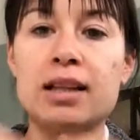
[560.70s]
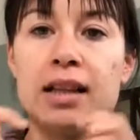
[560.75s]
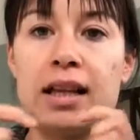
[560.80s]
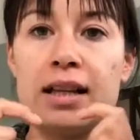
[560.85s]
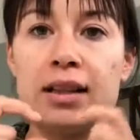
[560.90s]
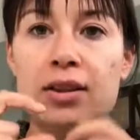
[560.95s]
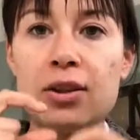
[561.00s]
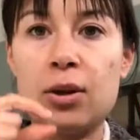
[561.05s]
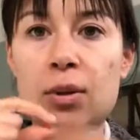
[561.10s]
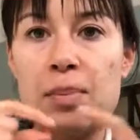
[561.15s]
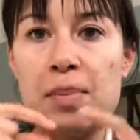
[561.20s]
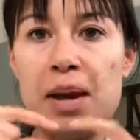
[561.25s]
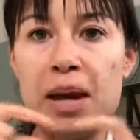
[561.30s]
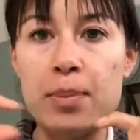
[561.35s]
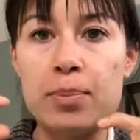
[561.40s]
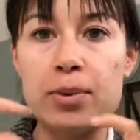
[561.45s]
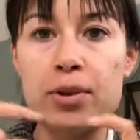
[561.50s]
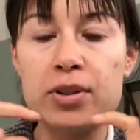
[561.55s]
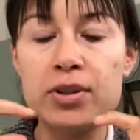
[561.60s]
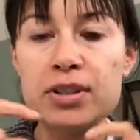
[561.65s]
like little
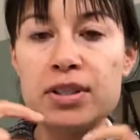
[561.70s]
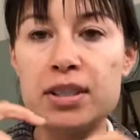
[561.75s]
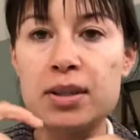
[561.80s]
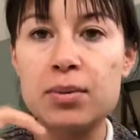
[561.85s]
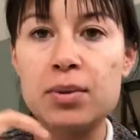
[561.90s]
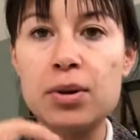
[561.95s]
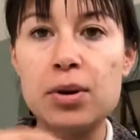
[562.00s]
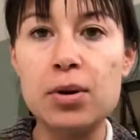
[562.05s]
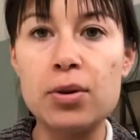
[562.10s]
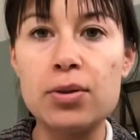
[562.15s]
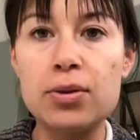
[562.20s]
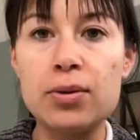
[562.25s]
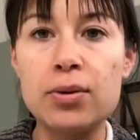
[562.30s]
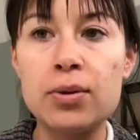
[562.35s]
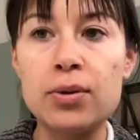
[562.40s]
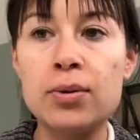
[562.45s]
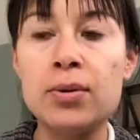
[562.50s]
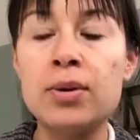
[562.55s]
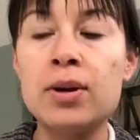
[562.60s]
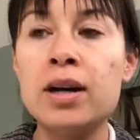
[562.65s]
papers that we go
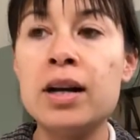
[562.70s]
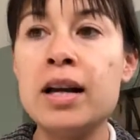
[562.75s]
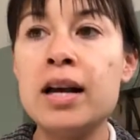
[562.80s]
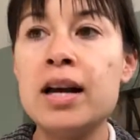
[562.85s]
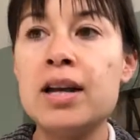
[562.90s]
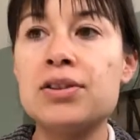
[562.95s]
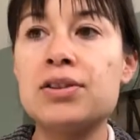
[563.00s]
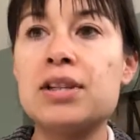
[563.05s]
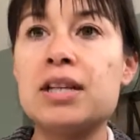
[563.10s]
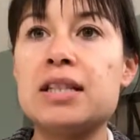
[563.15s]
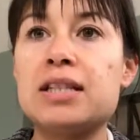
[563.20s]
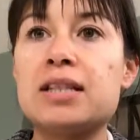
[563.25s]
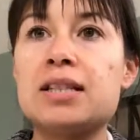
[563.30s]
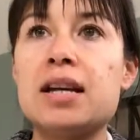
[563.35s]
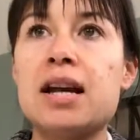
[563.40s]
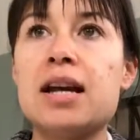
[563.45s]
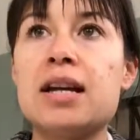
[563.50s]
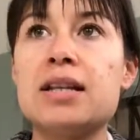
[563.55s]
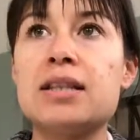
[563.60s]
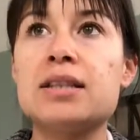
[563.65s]
through that
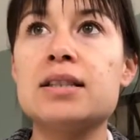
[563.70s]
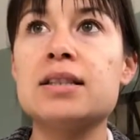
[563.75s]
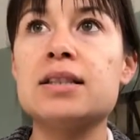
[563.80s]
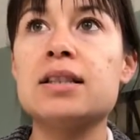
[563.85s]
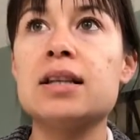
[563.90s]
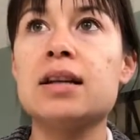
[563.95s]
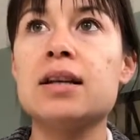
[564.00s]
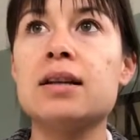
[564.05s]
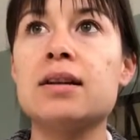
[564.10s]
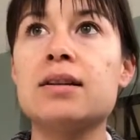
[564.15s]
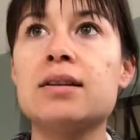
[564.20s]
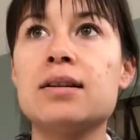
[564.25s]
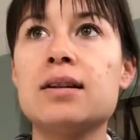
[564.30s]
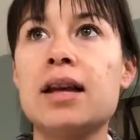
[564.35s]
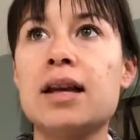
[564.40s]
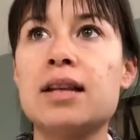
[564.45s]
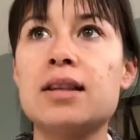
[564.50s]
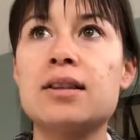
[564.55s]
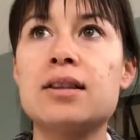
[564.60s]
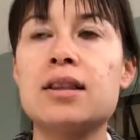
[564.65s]
says
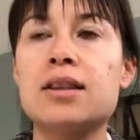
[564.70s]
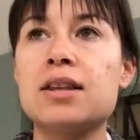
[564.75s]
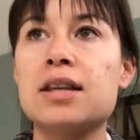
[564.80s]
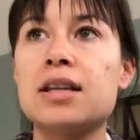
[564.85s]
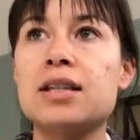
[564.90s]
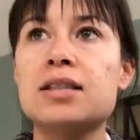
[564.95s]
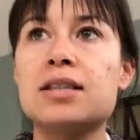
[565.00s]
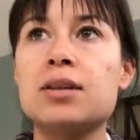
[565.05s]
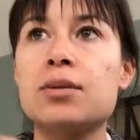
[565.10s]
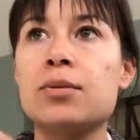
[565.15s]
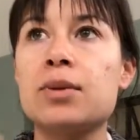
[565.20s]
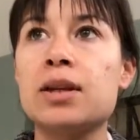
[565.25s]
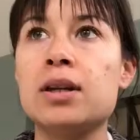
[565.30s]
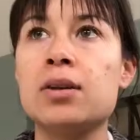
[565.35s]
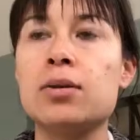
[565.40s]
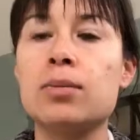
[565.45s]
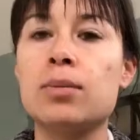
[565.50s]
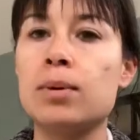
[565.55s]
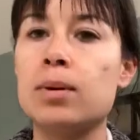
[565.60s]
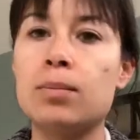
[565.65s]
like the things that
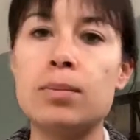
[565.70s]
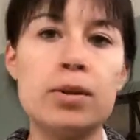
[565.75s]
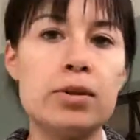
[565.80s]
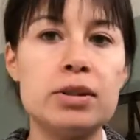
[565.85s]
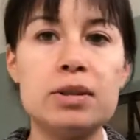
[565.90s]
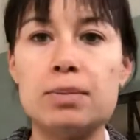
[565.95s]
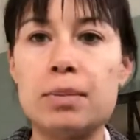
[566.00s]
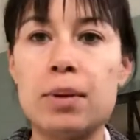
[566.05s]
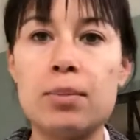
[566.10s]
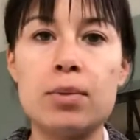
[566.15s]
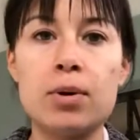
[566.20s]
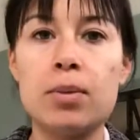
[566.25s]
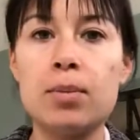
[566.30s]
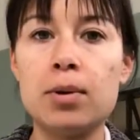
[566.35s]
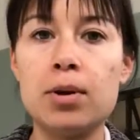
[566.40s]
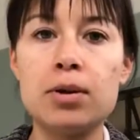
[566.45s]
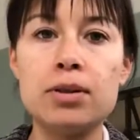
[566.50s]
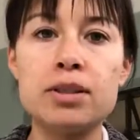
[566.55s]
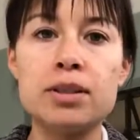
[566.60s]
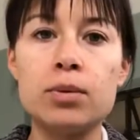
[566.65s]
we were most
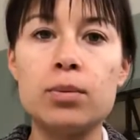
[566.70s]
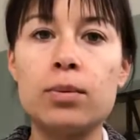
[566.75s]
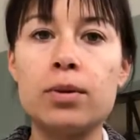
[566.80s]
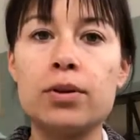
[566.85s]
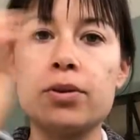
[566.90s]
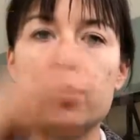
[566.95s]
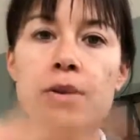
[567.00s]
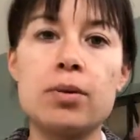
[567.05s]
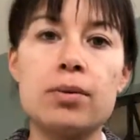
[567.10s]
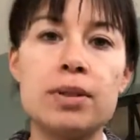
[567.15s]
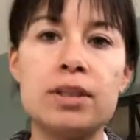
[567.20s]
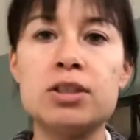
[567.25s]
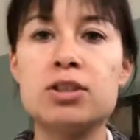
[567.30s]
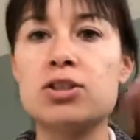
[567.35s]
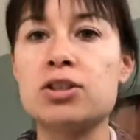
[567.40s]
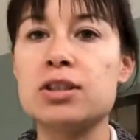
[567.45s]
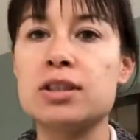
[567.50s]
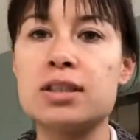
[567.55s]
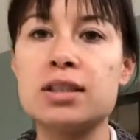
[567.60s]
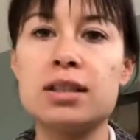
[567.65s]
memorable. So we'll throw in
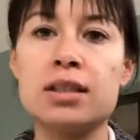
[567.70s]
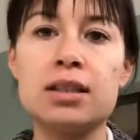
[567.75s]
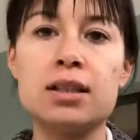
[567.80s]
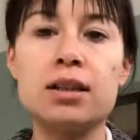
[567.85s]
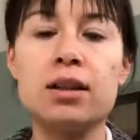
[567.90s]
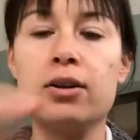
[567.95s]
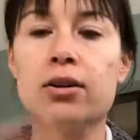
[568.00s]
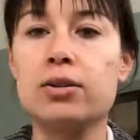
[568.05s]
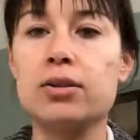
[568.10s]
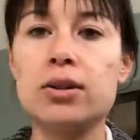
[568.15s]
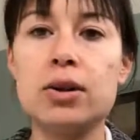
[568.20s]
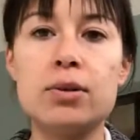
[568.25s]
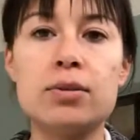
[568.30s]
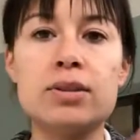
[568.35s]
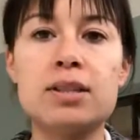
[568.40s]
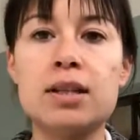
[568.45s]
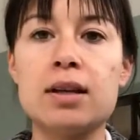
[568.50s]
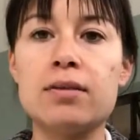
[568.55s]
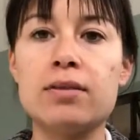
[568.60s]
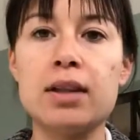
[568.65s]
just little
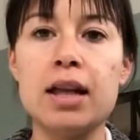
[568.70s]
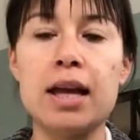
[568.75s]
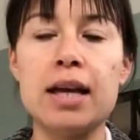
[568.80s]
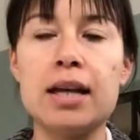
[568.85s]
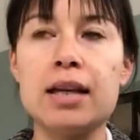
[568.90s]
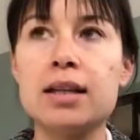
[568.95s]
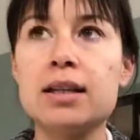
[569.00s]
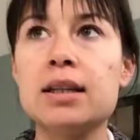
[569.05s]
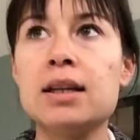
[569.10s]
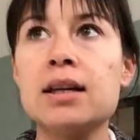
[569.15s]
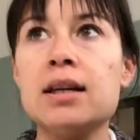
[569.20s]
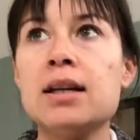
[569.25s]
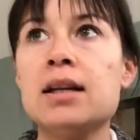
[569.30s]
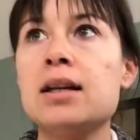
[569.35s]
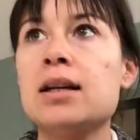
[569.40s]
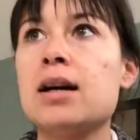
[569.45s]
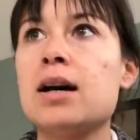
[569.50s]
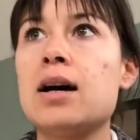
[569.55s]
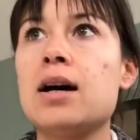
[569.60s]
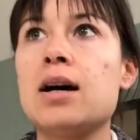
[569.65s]
notes of like
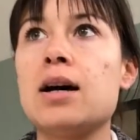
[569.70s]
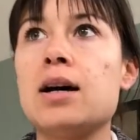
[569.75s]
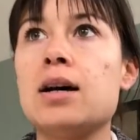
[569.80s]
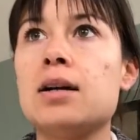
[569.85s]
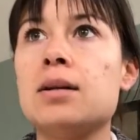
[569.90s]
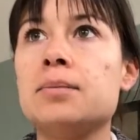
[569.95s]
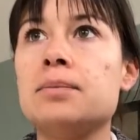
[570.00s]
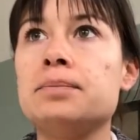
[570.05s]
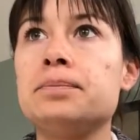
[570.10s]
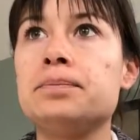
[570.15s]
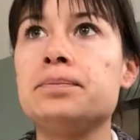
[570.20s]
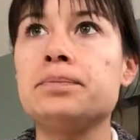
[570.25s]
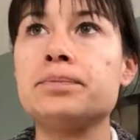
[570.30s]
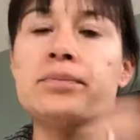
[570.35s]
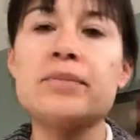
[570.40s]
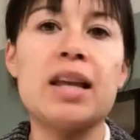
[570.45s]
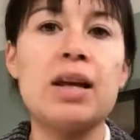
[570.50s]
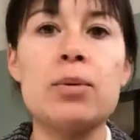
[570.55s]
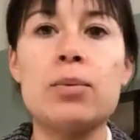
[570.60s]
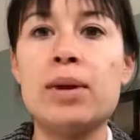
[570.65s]

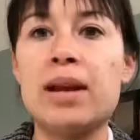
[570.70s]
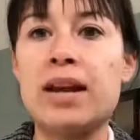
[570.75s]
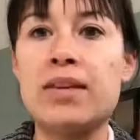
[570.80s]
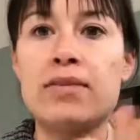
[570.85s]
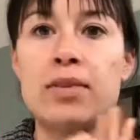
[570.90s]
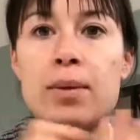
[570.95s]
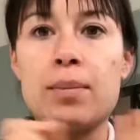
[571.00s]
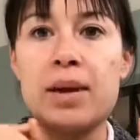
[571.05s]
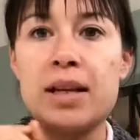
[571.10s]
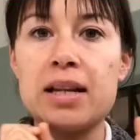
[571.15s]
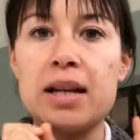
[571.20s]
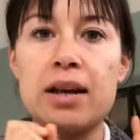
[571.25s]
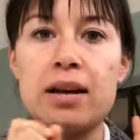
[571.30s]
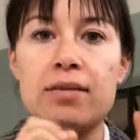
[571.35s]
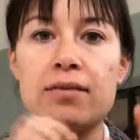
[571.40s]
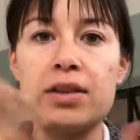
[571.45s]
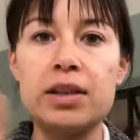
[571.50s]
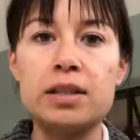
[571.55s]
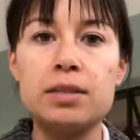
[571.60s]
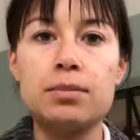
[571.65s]
when I found my dad
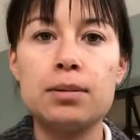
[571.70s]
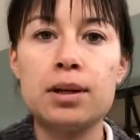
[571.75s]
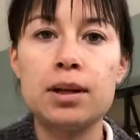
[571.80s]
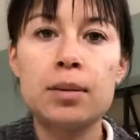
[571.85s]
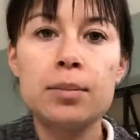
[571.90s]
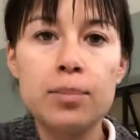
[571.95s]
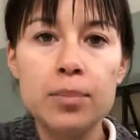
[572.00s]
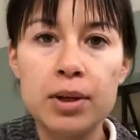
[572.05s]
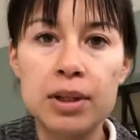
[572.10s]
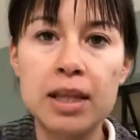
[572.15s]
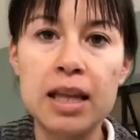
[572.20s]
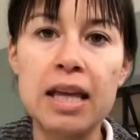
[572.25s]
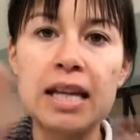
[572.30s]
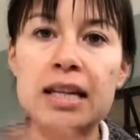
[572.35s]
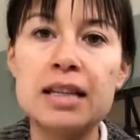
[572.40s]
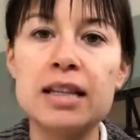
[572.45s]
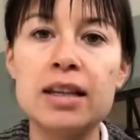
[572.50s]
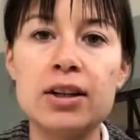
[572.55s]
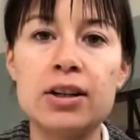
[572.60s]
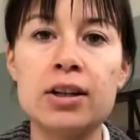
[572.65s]
on Facebook, put that
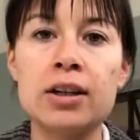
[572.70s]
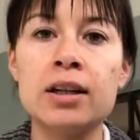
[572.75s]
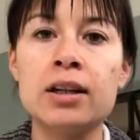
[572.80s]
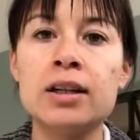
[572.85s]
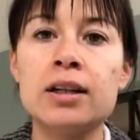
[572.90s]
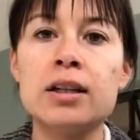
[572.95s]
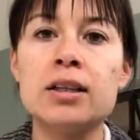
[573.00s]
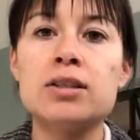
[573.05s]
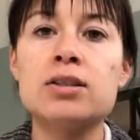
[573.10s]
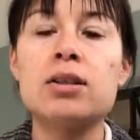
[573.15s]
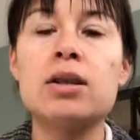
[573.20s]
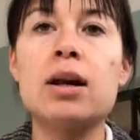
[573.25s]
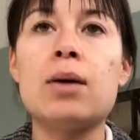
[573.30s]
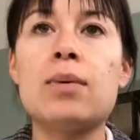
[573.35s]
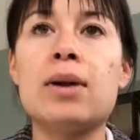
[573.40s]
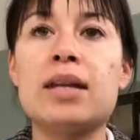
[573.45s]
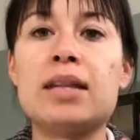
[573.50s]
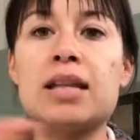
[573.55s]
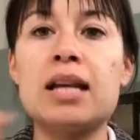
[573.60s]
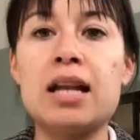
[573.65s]
in there. So that
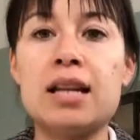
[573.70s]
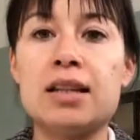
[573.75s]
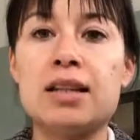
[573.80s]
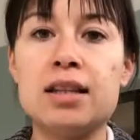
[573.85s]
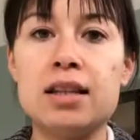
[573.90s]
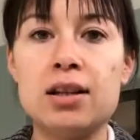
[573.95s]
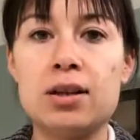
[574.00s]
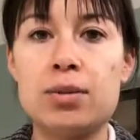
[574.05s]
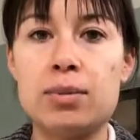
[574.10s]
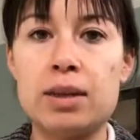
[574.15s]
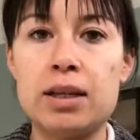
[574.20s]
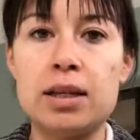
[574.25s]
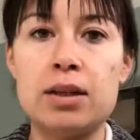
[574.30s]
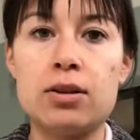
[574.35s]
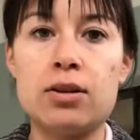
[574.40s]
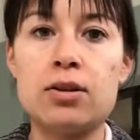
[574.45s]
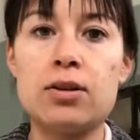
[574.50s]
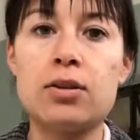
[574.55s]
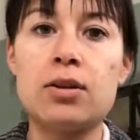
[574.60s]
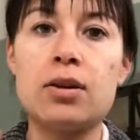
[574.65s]
way at the end of the year, we can